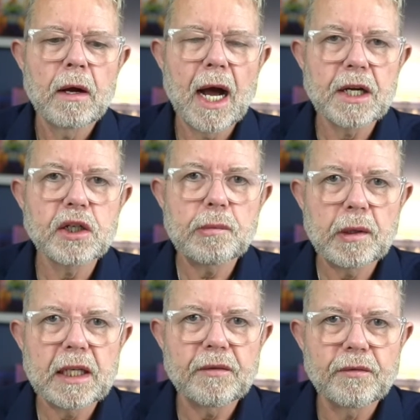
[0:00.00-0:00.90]
I do
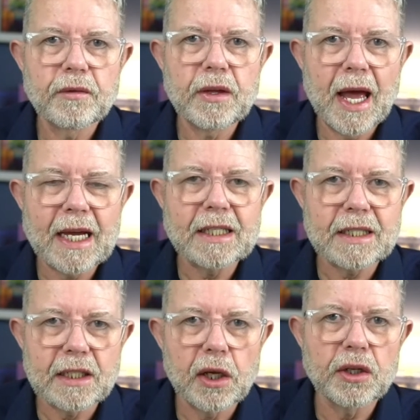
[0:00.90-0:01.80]
believe that hate
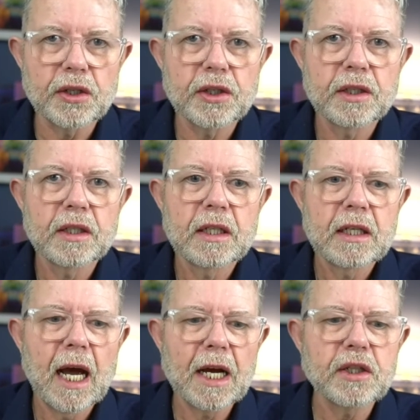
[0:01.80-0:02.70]
is learned.
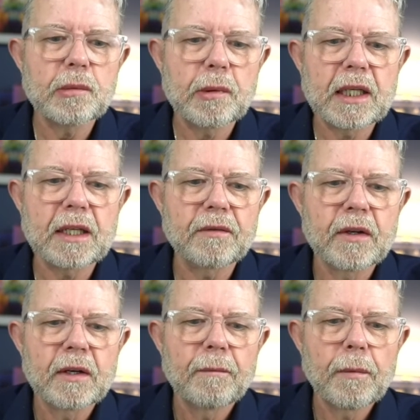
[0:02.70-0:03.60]
I do believe
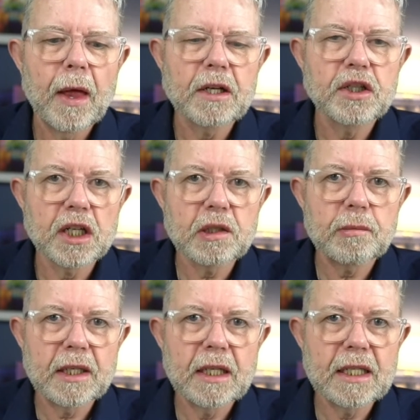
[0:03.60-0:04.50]
that
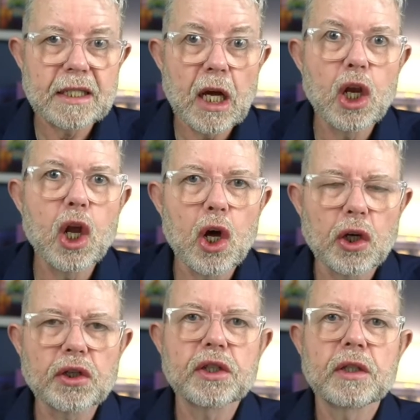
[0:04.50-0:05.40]
judgment is
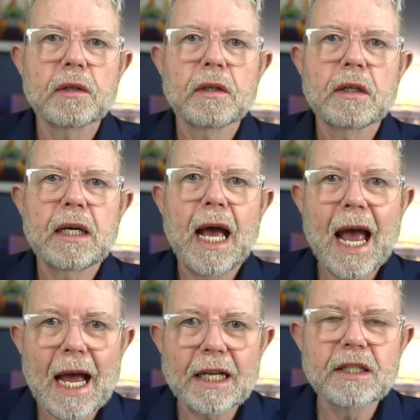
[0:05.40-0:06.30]
learned.
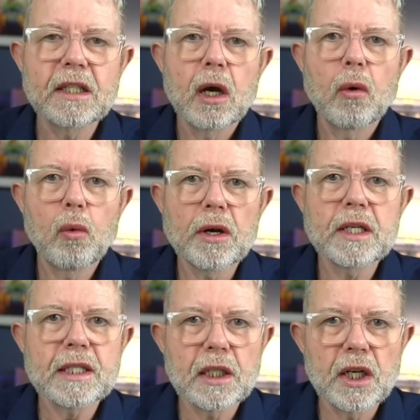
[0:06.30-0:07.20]
And what
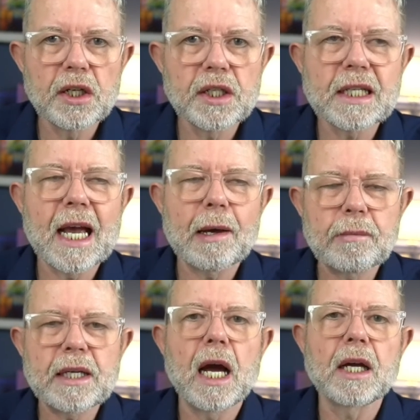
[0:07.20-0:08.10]
is learned can
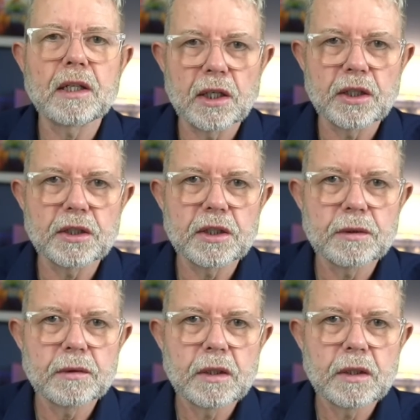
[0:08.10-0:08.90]
be unlearned.